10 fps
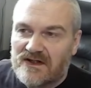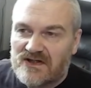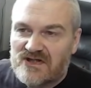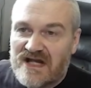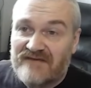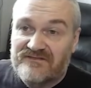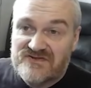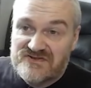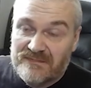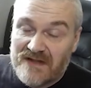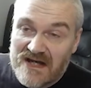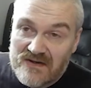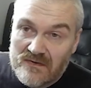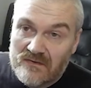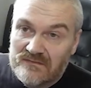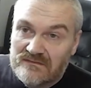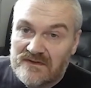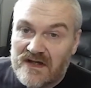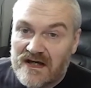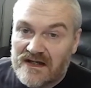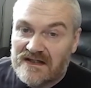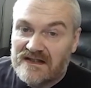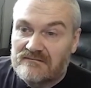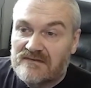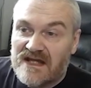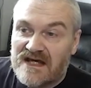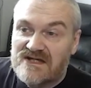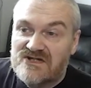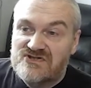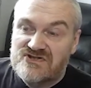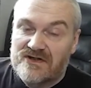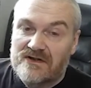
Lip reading: You'd have to supply your own gauge,